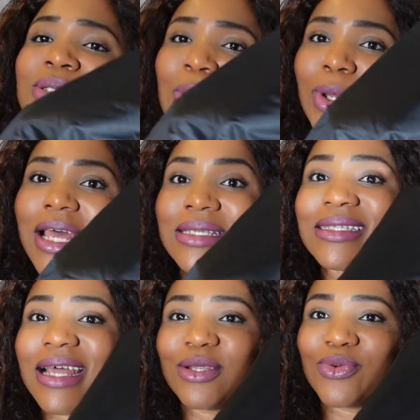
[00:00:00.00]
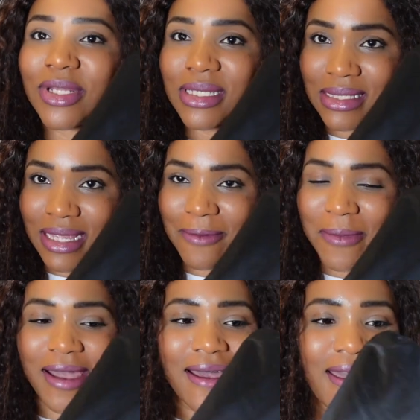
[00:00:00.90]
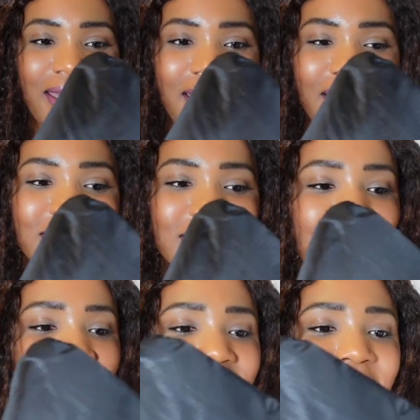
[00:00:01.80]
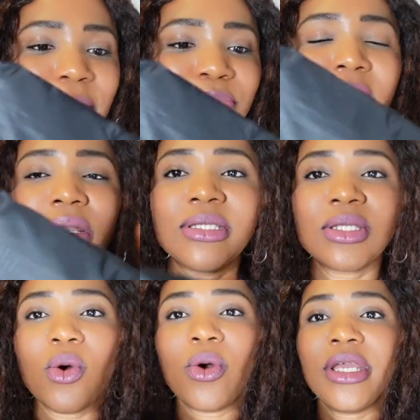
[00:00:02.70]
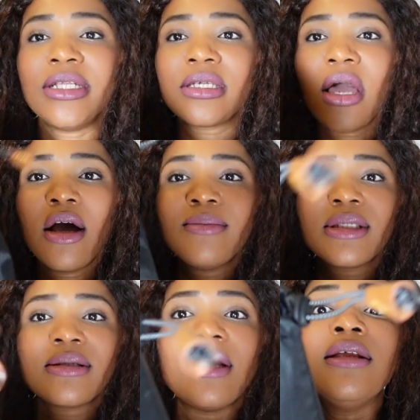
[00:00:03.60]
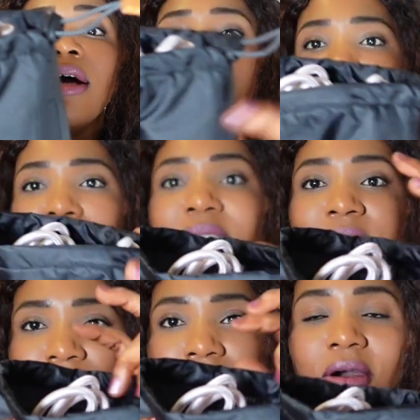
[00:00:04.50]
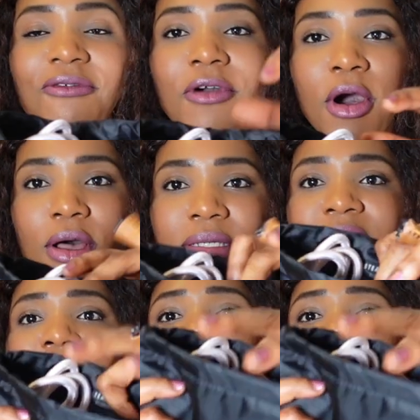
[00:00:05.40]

So let's start with the steamer. And yeah, so it comes in a box, of course.